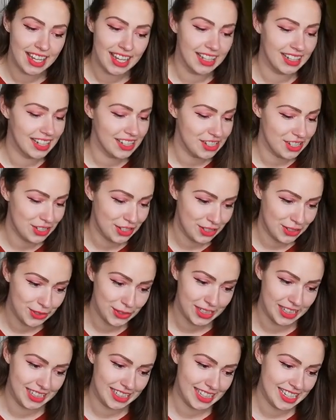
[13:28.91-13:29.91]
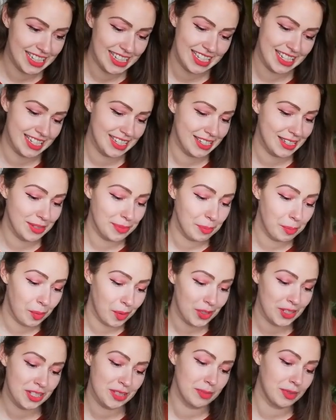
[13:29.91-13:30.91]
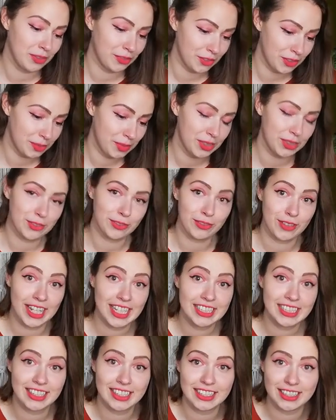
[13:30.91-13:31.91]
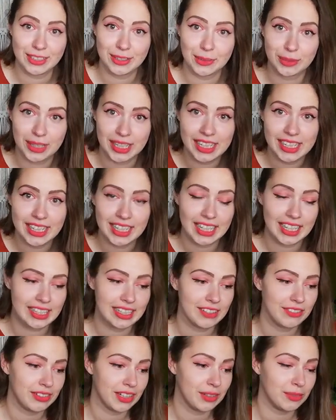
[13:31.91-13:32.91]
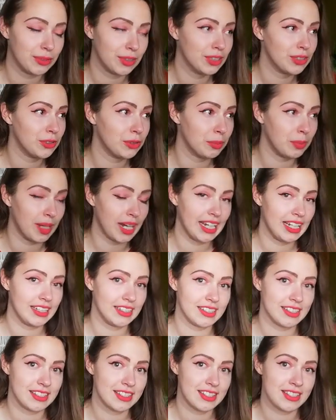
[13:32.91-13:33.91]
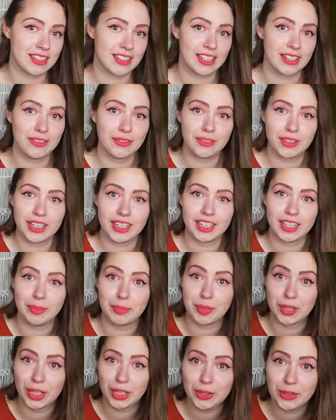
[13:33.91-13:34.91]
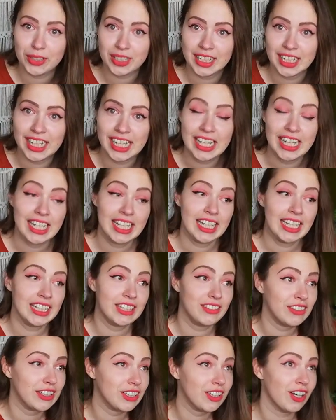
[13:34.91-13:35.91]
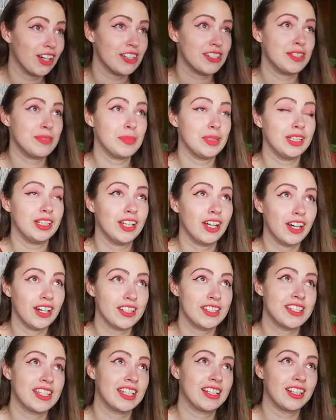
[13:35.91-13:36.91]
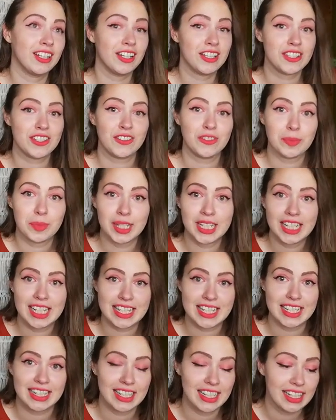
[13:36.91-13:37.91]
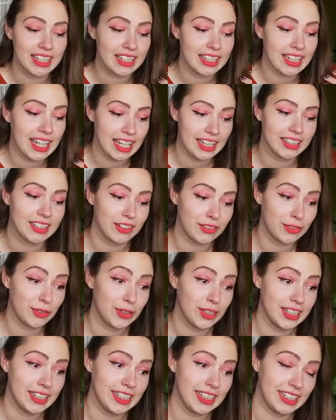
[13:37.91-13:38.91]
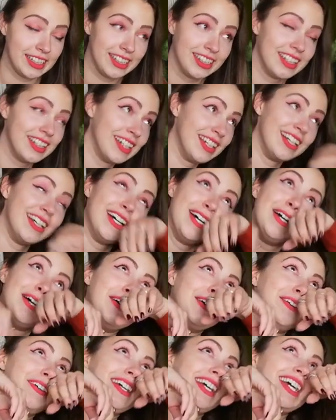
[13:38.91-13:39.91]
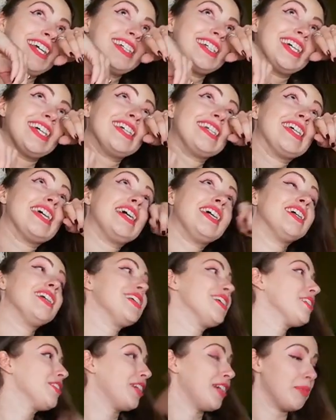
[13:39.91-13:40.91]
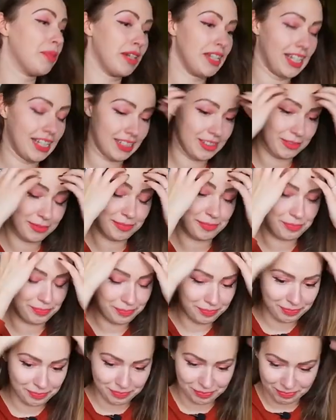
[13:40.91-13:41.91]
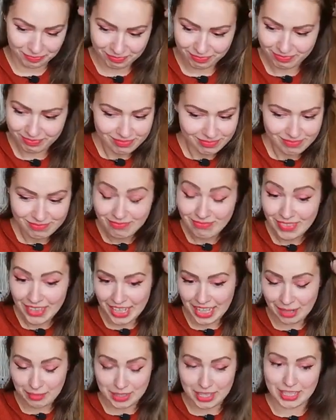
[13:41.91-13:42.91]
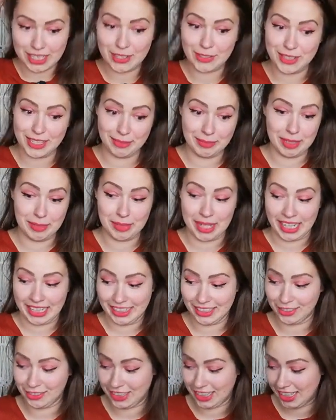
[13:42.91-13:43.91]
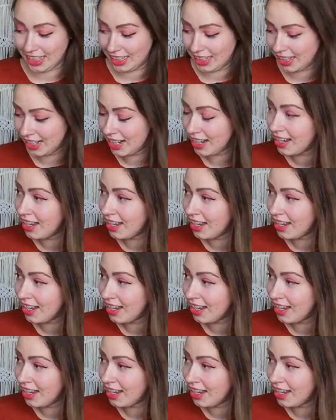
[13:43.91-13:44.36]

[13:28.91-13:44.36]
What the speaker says: and I just knew that this is impossible for me to find in Lithuania, and if I want to buy it somewhere abroad, it will cost me lots and lots of money, and I can't afford it. Oh my gosh, guys, sorry about that. I'm just losing my mind over here.